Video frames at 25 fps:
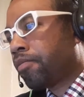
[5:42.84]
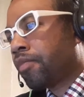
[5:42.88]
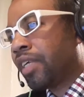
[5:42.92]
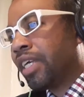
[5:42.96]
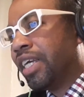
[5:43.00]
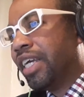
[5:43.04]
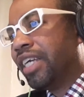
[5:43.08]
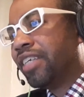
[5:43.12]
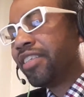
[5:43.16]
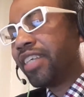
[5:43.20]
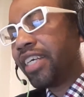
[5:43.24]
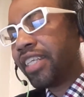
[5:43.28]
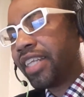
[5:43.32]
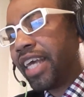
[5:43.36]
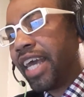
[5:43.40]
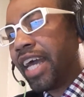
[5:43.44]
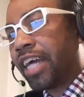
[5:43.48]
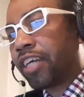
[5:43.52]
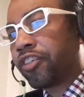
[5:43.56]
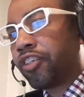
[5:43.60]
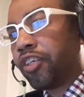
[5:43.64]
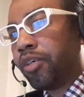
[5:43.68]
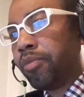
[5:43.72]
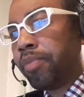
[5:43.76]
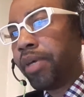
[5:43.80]
is that they
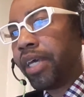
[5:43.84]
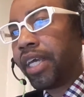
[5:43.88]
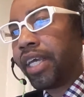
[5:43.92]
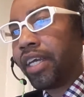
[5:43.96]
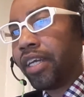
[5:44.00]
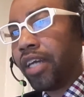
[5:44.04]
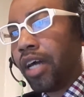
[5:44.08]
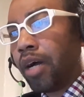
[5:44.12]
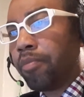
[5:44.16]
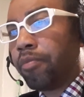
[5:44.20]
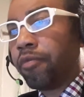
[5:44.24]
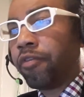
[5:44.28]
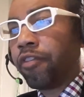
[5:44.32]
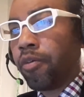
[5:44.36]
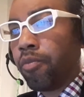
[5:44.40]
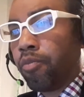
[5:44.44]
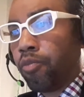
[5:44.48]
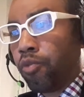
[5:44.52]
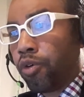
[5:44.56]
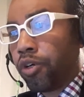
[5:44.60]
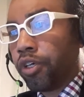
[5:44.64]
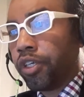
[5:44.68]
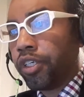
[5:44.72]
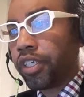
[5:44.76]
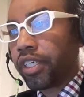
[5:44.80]
actually pick it up from
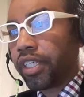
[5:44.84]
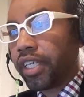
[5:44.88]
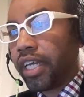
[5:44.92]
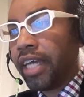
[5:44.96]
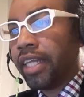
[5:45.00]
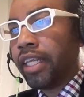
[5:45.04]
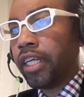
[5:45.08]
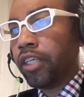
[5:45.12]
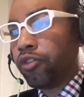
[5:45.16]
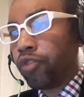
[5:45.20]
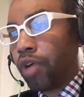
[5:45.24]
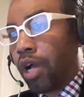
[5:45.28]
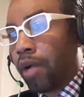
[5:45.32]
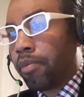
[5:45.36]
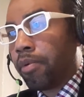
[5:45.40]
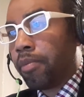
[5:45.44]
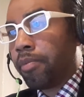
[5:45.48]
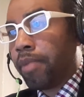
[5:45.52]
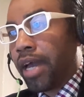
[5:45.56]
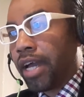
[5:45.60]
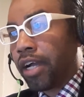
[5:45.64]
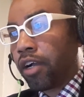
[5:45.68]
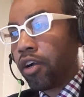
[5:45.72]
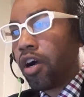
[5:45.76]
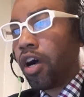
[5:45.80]
work and then drop it
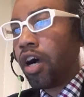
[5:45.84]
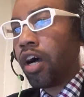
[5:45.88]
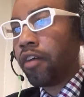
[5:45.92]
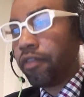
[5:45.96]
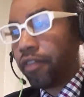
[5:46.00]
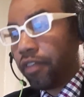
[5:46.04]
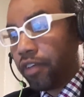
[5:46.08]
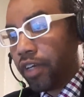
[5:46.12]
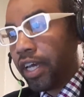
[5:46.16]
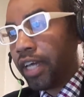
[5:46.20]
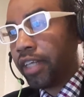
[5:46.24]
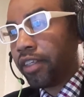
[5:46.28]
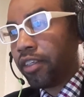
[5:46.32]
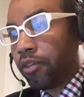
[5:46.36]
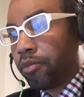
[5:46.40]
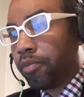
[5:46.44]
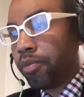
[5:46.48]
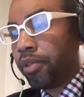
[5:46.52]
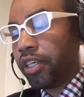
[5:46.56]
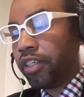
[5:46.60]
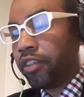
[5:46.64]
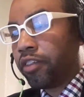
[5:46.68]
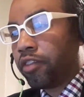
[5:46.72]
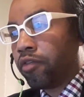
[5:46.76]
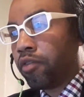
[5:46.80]
back off at their
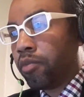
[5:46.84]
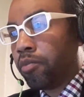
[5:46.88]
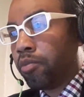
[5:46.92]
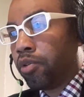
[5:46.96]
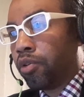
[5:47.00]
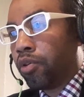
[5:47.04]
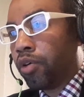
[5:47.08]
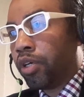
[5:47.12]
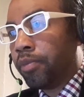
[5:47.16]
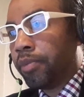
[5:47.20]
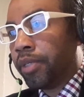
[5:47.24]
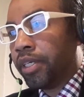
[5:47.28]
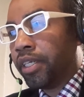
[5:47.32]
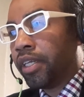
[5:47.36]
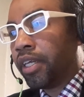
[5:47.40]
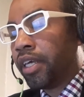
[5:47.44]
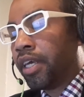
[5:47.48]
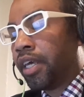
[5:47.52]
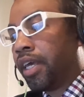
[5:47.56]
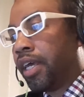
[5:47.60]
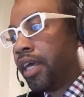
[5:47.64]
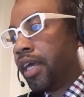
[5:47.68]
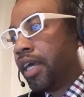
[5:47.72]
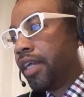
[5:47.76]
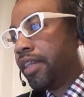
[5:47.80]
place of employment.
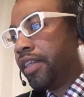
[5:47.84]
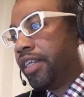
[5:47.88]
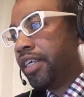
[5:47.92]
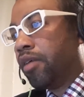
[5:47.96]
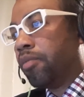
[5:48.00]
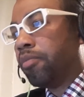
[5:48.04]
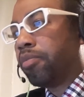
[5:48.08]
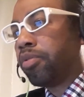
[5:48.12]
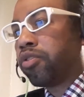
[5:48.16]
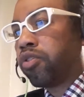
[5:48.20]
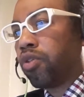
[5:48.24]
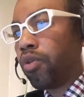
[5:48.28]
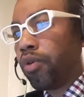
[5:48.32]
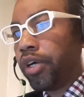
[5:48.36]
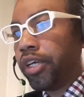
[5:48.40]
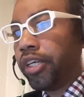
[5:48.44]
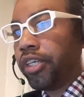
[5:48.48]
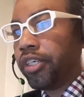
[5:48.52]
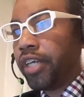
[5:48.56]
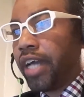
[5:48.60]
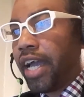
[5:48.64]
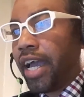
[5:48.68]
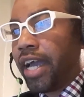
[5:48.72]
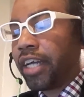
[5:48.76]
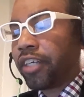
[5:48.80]
The
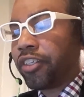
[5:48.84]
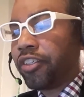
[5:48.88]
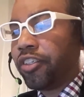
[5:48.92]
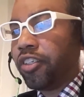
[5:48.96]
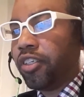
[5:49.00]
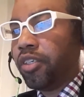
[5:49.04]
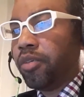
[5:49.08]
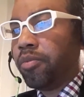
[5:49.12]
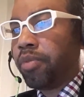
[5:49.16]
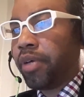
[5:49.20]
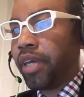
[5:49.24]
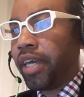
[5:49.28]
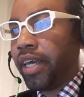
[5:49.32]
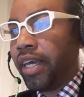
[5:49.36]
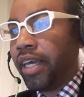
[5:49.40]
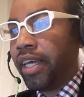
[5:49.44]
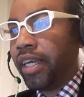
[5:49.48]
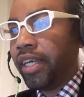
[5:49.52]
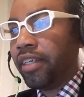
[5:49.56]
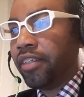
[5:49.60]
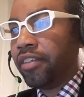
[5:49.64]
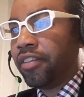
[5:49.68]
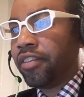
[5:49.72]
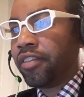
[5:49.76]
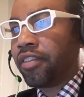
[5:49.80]
employer actually
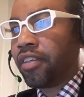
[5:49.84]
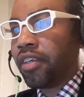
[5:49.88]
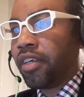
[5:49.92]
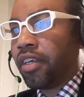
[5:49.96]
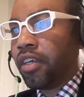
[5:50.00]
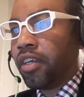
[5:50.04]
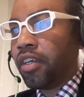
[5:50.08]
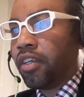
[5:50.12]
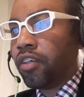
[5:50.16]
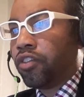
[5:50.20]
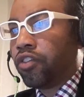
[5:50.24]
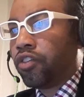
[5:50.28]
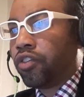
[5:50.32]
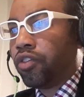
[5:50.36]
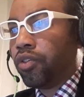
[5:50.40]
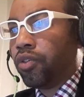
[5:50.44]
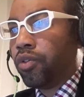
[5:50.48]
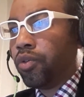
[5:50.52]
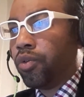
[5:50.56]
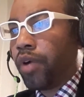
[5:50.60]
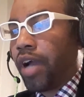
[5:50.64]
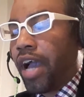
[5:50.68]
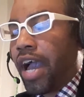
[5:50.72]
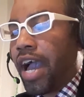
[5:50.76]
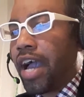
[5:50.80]
pays
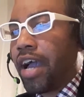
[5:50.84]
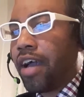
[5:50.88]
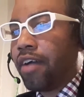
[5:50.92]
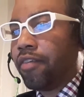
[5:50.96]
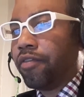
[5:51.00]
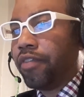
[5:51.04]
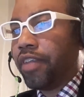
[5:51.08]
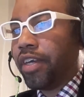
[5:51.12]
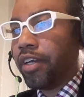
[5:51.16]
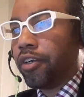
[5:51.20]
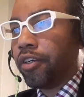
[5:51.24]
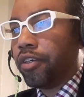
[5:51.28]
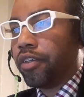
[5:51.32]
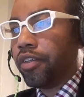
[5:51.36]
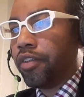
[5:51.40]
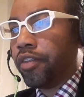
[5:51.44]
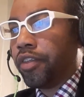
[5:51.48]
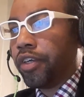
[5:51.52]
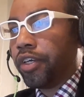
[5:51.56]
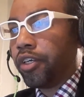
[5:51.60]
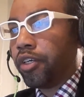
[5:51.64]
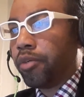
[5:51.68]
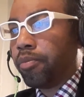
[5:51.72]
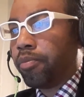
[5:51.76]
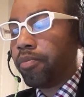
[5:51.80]
to have
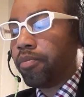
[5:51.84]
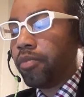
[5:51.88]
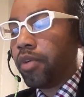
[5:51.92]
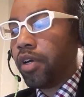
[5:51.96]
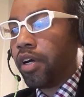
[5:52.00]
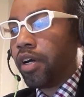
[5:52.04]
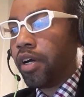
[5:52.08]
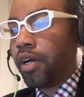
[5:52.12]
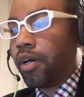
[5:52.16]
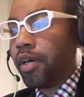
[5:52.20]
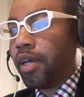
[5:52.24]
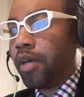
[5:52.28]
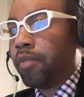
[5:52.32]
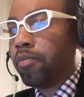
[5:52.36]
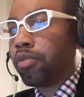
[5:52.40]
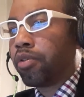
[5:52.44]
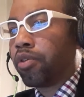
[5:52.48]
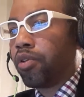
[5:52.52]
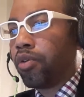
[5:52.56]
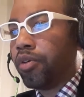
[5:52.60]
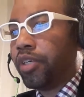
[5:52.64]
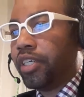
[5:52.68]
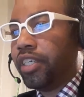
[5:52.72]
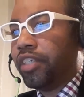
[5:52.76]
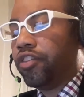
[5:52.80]
their
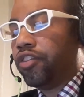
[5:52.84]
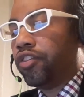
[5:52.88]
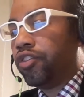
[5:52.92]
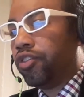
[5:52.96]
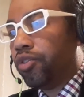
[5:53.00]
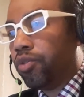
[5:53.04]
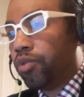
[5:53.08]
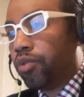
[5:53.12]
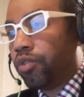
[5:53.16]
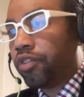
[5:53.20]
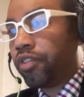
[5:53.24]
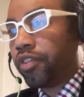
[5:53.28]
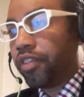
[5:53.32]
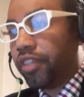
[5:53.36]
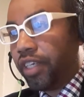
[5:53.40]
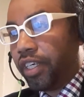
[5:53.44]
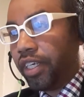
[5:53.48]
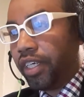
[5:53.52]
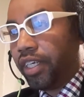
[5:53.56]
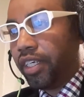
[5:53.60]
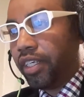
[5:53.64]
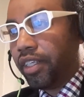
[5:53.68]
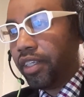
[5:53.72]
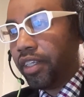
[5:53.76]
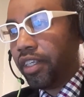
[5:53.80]
employees use
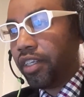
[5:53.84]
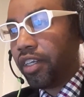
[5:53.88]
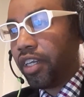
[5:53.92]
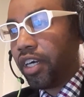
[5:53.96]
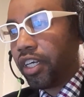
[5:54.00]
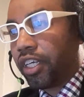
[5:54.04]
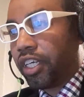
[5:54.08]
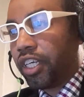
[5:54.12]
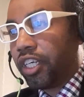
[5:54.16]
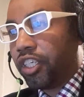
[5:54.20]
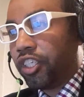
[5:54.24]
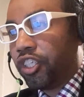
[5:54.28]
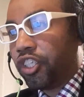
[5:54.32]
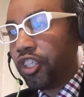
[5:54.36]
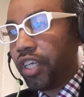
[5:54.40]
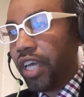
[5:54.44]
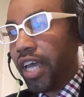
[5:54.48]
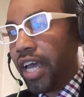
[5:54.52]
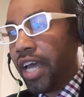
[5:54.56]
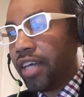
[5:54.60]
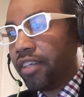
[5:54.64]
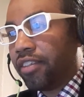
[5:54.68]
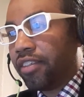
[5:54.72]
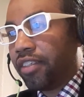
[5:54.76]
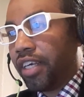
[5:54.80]
the luggage
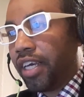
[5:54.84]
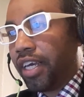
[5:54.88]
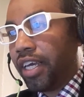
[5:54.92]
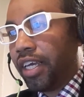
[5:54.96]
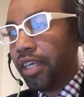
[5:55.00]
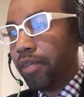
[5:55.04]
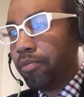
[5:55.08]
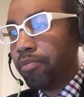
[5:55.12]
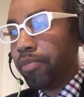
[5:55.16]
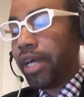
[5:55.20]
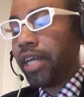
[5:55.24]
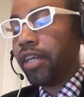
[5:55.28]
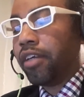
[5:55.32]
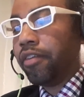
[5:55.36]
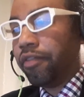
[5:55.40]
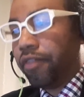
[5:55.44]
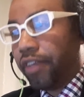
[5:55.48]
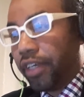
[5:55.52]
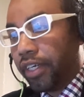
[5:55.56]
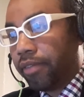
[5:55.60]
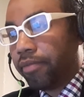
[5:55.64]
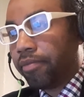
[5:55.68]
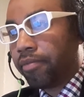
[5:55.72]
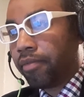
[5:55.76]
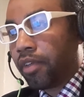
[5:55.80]
as a
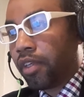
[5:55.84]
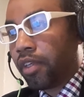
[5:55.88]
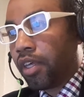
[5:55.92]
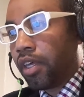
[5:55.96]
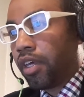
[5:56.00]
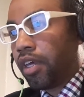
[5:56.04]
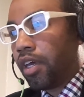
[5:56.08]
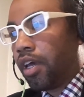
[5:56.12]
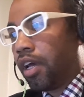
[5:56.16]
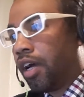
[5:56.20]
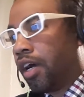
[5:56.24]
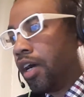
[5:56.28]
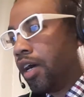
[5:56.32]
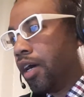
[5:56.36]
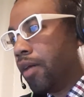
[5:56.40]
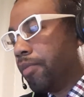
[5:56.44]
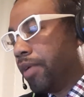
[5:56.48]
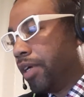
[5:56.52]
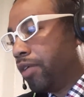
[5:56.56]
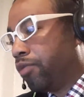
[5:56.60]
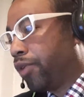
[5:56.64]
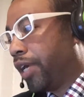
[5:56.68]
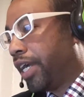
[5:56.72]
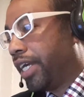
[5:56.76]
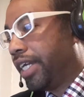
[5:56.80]
benefit.
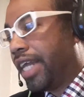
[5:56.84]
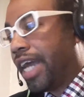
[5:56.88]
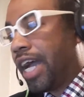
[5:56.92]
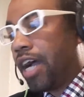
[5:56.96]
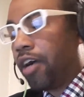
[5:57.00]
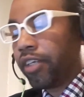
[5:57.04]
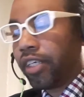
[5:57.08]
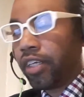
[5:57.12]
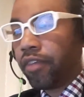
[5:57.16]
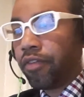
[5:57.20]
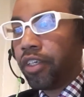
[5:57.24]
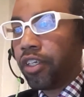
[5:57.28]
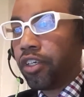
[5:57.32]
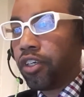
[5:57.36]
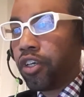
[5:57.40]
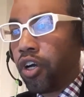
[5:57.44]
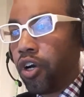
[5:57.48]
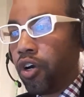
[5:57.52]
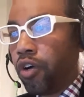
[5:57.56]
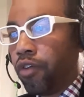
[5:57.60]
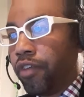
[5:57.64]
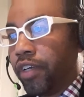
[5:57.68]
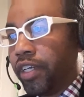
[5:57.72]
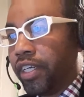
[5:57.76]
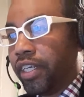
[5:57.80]
And right now, given
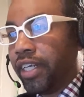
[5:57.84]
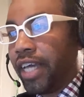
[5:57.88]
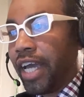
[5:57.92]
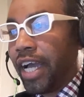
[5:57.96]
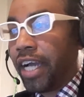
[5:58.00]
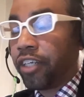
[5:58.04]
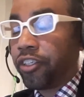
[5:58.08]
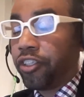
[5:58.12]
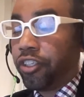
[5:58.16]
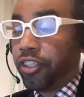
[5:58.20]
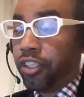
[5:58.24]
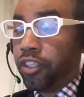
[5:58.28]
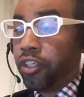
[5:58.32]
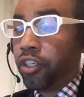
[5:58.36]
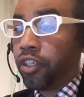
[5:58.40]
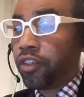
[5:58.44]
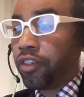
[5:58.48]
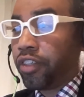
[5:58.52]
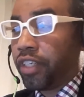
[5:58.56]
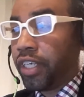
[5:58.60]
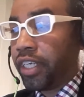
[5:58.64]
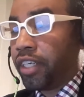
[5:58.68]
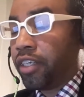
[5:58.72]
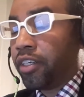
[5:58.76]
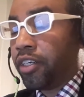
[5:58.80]
COVID, it actually looks
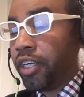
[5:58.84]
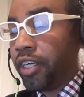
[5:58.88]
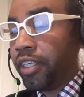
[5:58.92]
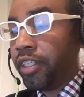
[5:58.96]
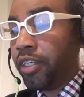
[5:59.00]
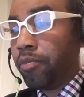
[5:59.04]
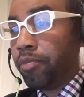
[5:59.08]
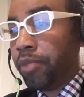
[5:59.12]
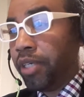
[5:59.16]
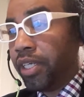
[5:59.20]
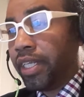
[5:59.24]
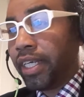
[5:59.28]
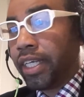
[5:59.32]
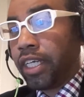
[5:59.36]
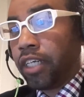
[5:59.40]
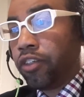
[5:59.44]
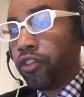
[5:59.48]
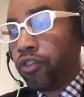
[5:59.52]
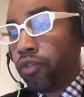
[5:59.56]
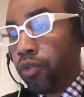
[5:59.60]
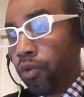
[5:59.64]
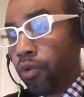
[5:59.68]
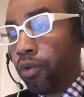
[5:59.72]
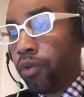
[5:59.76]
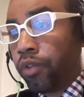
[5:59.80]
like it'll end up being like a
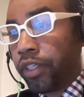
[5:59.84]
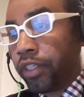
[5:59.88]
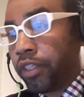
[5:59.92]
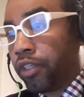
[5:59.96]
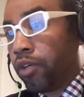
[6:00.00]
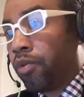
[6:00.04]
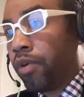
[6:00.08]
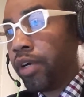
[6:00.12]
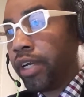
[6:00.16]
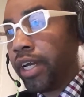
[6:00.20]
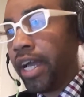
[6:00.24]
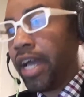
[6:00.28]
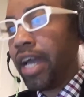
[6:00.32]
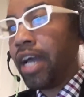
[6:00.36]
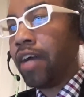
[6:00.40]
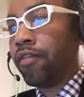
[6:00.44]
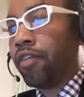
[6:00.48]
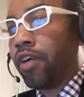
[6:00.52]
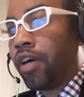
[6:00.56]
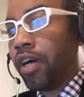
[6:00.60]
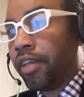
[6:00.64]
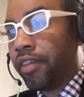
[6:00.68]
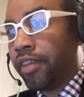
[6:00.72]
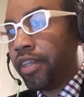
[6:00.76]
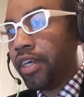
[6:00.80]
tool that they'll want to have
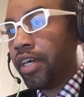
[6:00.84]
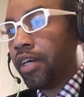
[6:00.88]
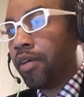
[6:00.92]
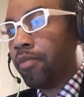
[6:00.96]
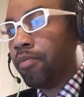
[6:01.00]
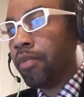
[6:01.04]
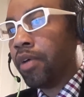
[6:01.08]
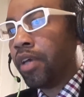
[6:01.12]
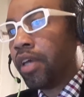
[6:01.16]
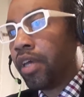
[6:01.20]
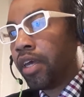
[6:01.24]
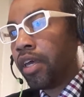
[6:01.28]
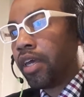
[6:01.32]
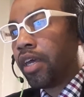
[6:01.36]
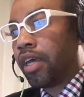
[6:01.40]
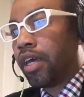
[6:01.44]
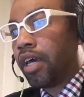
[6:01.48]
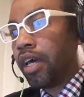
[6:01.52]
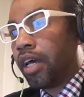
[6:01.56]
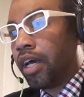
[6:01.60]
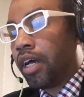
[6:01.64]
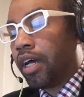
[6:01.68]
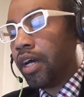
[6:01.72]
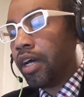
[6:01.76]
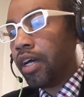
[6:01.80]
on them
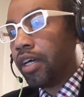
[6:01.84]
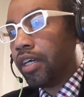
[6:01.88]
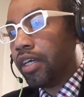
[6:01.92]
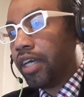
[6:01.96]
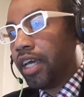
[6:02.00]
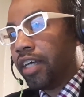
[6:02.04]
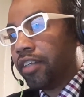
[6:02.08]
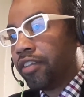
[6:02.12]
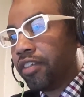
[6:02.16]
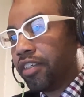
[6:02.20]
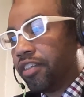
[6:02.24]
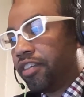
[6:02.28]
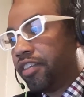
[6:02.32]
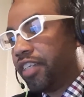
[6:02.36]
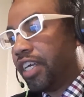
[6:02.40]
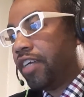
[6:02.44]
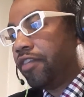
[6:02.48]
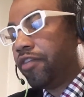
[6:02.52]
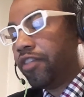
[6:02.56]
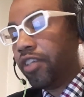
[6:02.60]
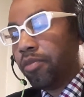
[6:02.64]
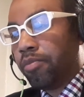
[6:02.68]
as a safety